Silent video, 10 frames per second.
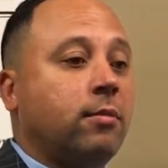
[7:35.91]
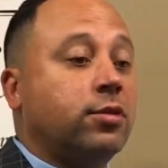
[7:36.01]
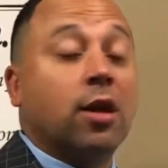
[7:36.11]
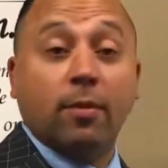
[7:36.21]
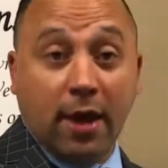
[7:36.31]

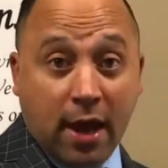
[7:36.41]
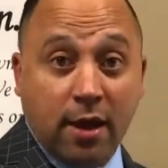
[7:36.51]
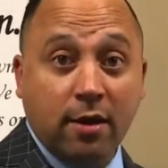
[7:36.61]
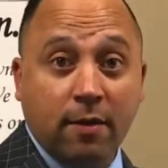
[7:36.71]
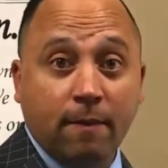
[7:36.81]
Some
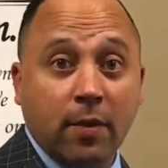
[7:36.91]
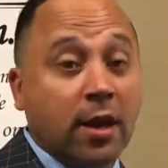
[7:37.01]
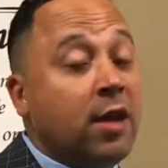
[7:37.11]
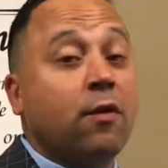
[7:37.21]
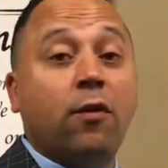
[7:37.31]
can,
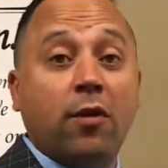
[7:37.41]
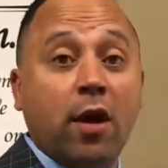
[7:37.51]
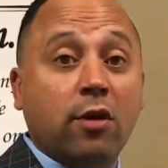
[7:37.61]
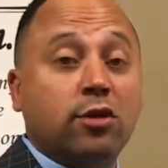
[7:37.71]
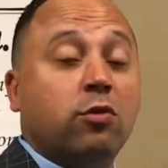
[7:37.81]
and even for
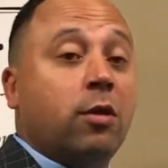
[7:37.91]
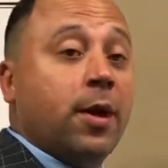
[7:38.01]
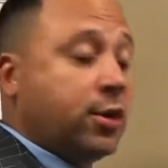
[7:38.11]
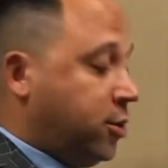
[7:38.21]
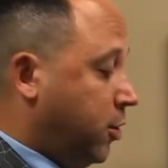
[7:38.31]
those, you want to
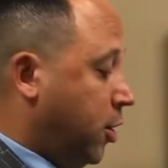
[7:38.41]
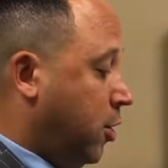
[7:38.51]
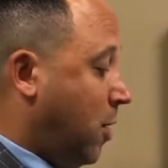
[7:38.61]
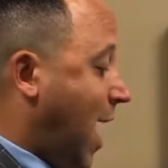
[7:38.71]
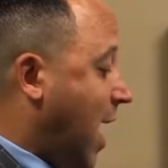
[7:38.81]
make sure that
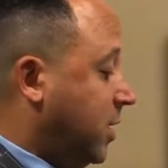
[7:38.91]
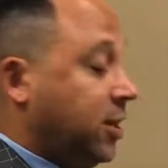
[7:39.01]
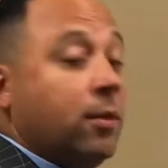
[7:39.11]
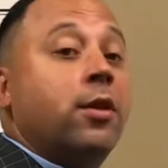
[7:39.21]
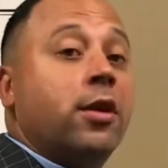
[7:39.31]
you are
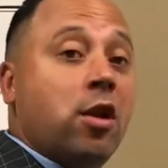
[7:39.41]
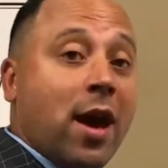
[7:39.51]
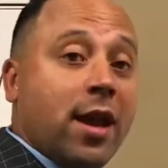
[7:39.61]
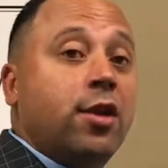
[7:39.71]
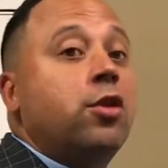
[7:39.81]
asking them to know
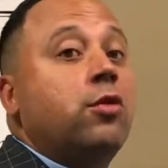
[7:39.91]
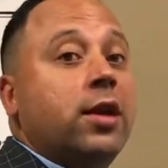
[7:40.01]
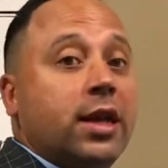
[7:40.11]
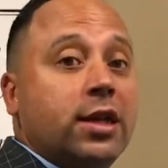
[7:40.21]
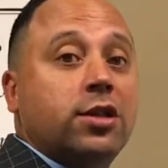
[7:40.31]
how to do
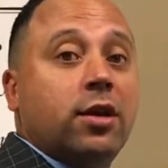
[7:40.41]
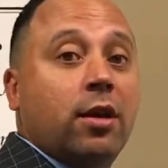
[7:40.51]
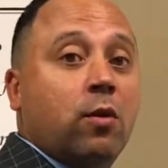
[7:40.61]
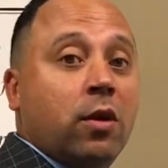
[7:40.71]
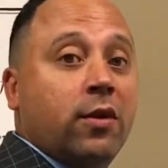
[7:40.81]
each
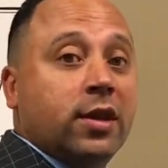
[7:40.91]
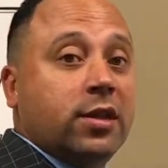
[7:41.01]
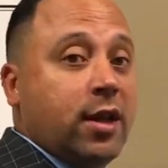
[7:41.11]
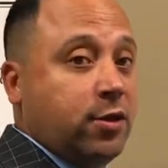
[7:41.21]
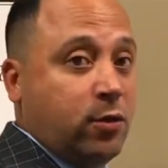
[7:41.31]
one of
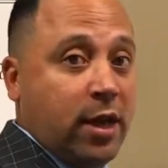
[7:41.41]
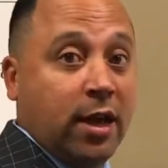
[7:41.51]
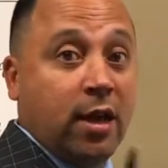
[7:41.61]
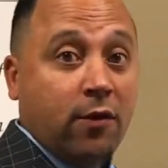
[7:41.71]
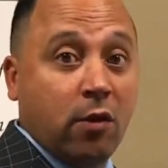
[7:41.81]
these things. When they
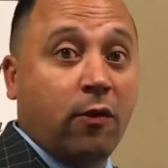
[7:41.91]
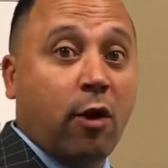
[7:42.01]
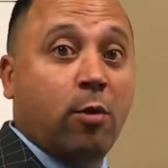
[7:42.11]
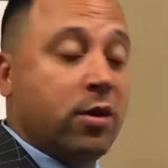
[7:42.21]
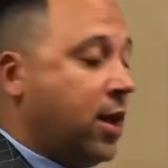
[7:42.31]
give you a
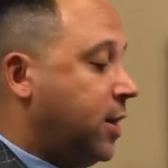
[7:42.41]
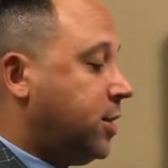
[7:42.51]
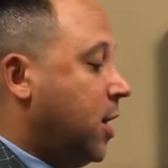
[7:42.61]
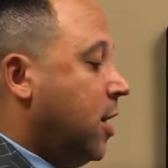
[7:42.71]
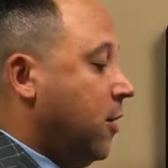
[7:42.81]
verbal
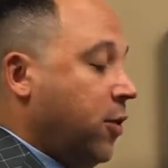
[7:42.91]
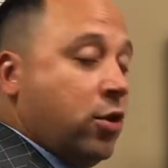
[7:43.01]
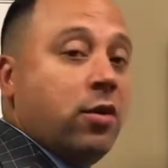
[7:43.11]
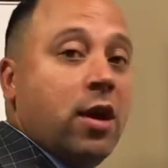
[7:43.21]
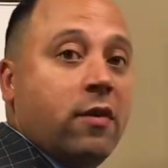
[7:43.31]
yes, then
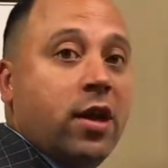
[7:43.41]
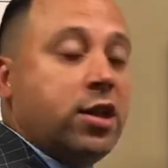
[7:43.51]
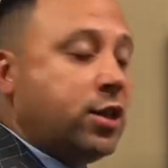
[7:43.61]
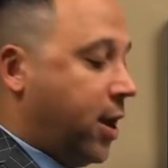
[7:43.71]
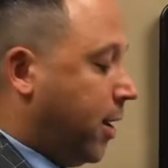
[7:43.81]
you give it a
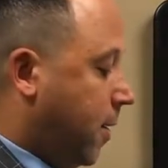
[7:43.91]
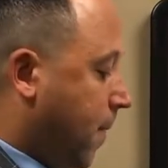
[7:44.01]
check.